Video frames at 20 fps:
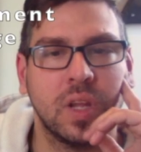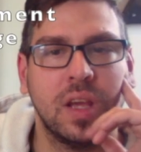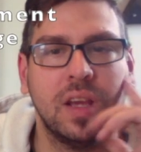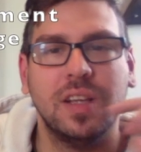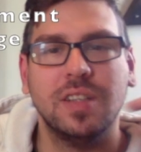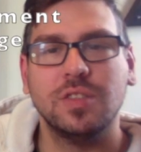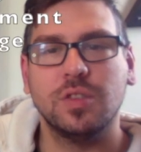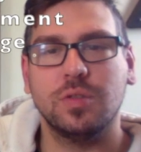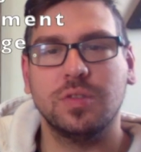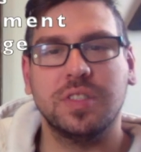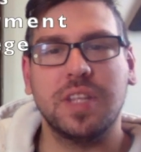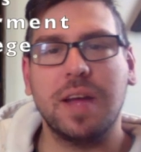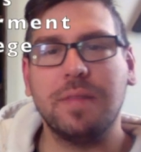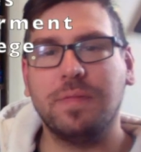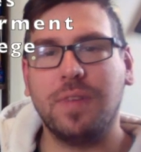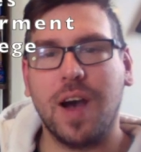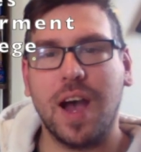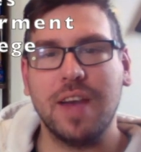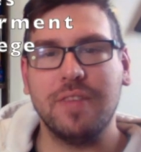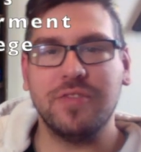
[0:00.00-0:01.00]
So step
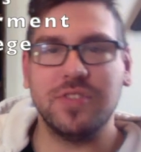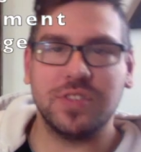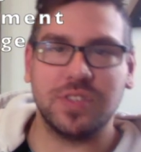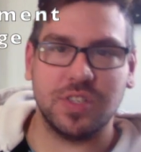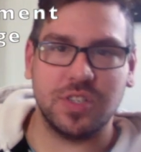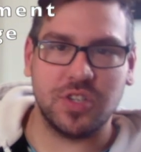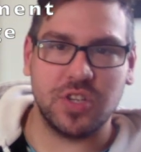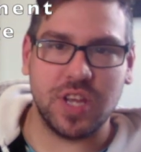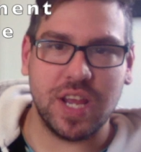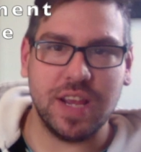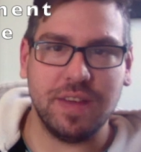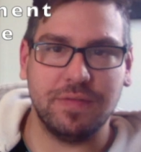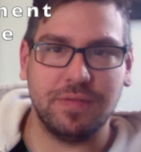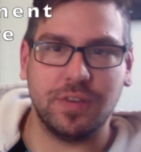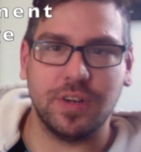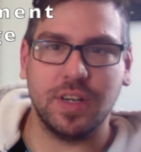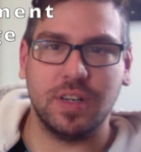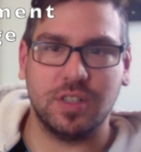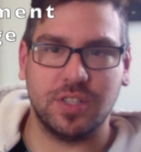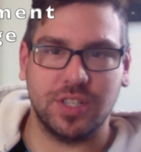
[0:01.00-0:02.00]
5 is to save for
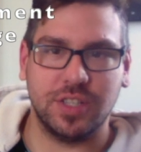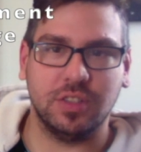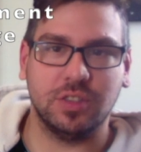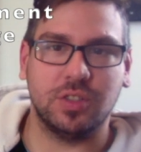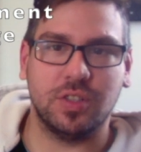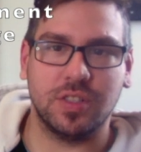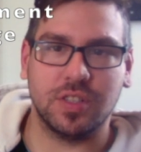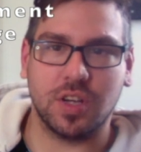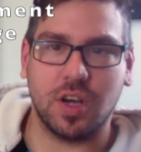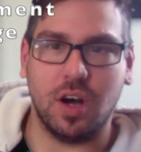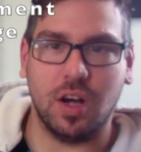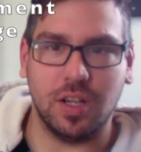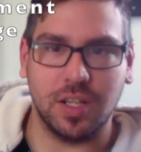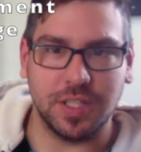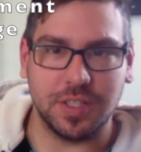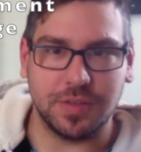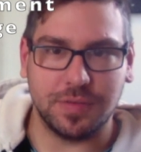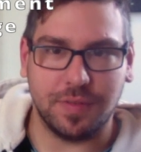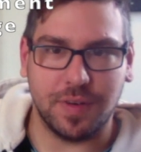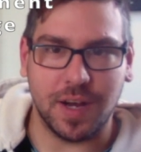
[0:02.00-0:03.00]
your children's college
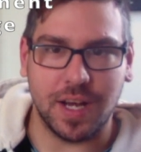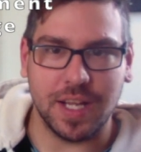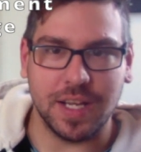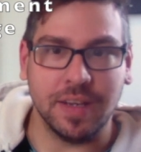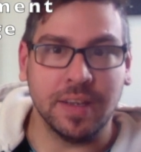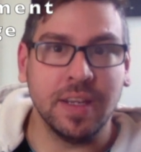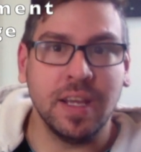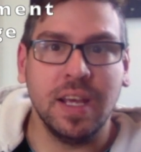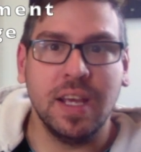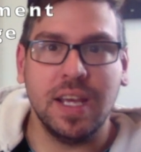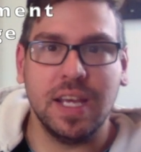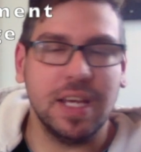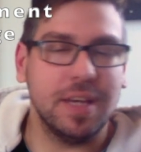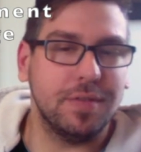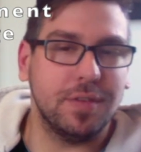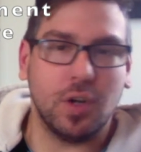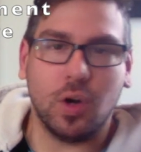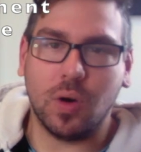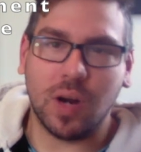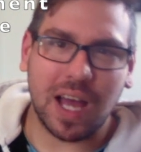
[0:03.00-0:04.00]
fund. If
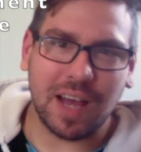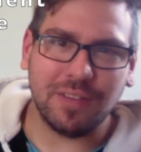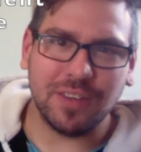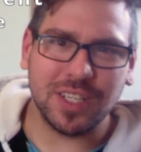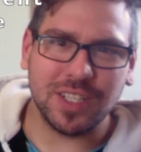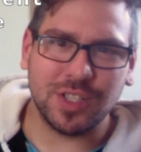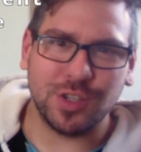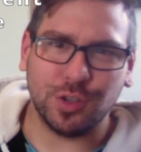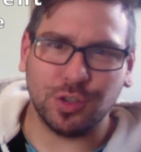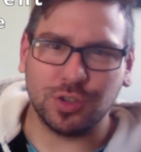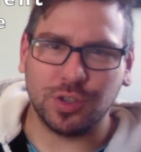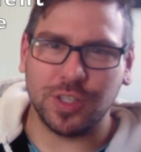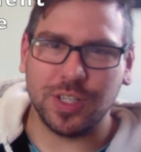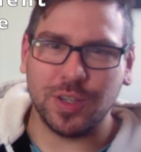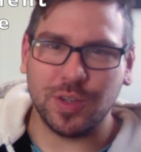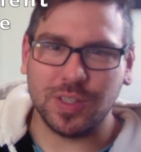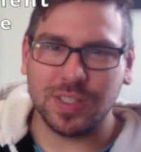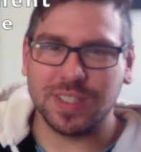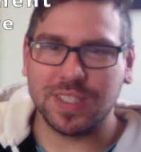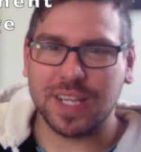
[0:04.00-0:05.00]
you don't have any children, you
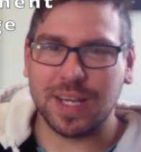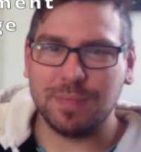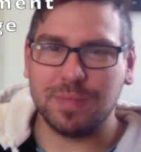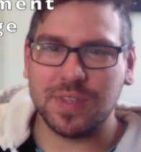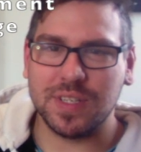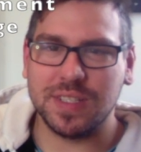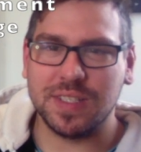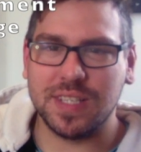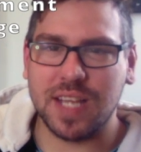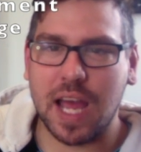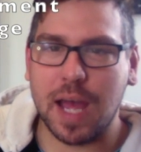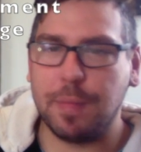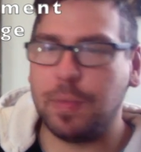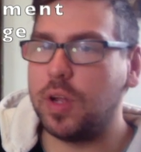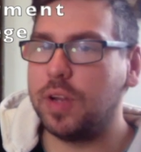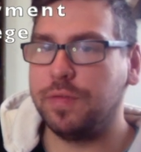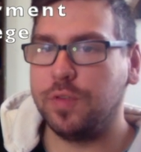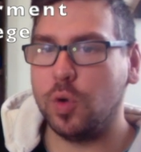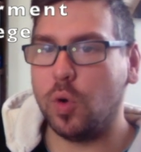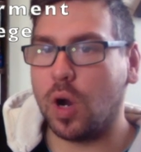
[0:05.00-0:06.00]
can skip this step.
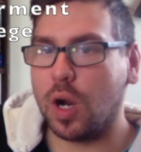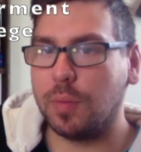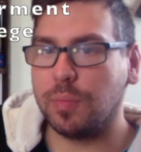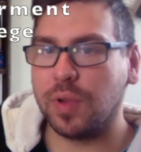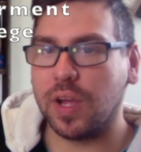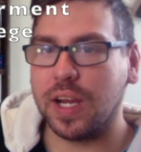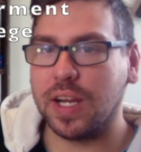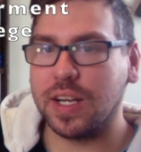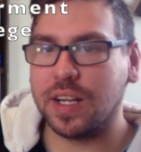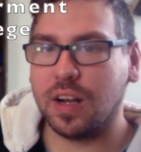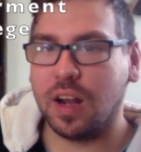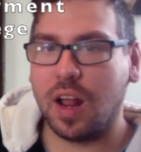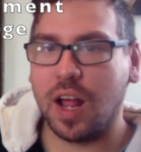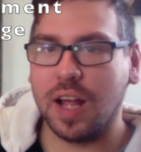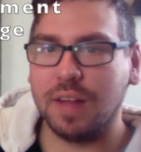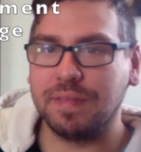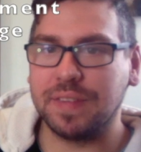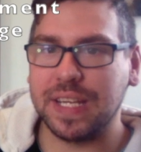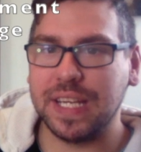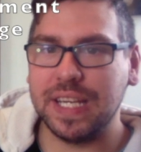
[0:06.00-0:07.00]
If you are planning to
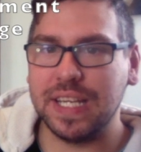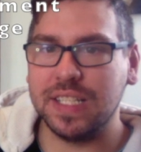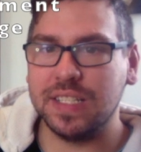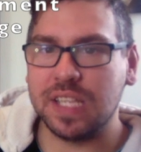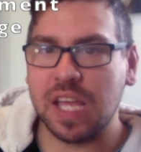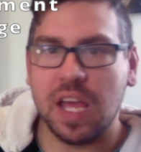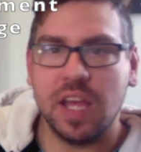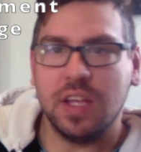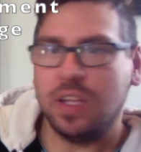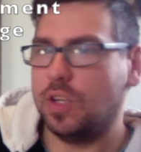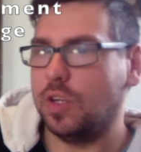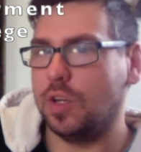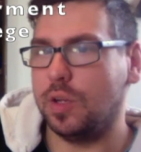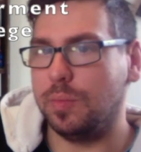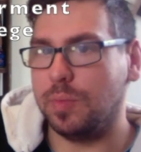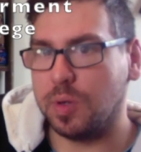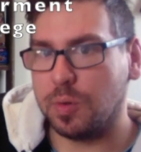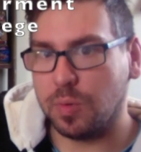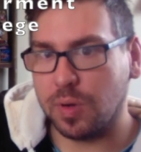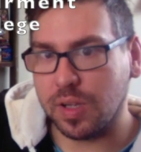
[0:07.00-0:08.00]
have kids, you can
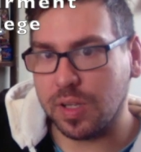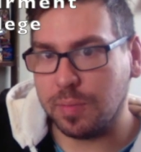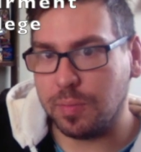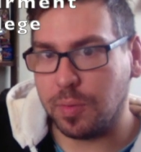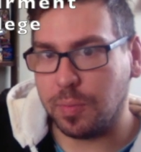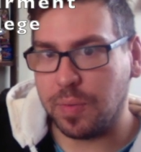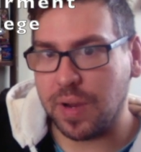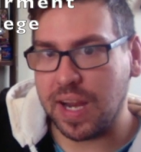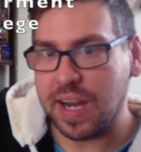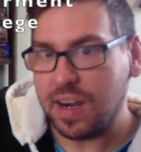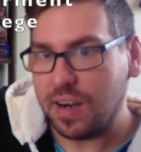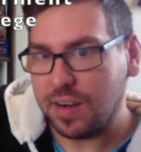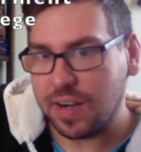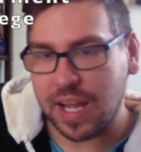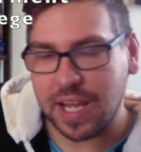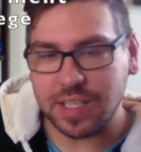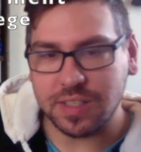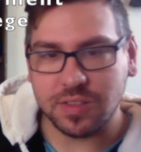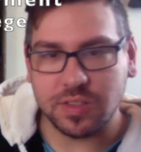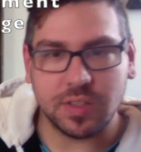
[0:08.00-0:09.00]
be really prepared
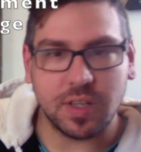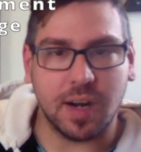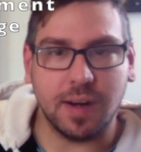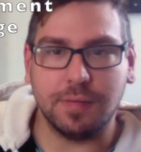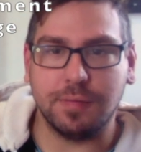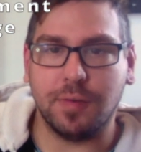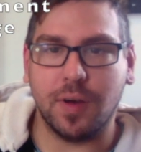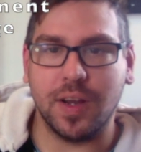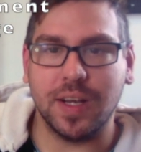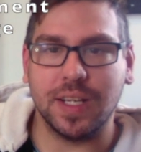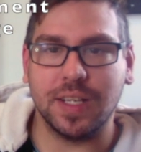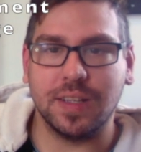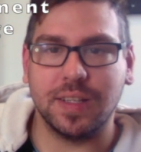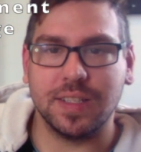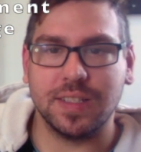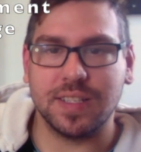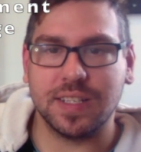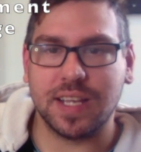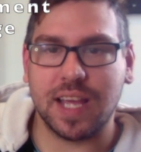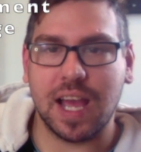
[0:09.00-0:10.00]
and start funding
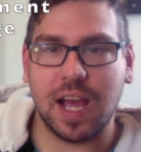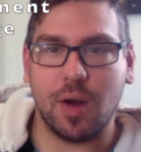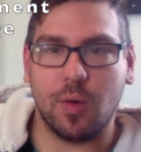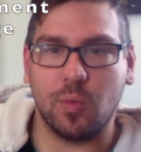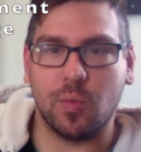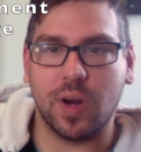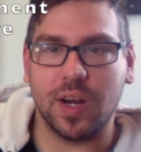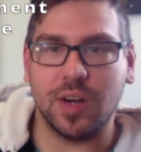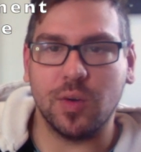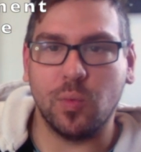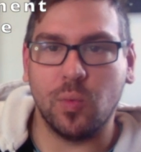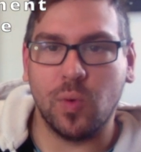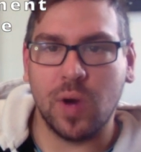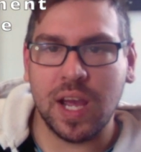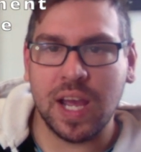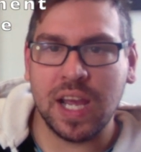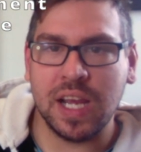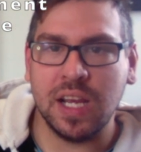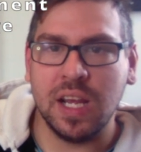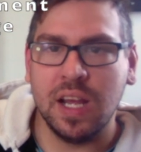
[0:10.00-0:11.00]
this account right away.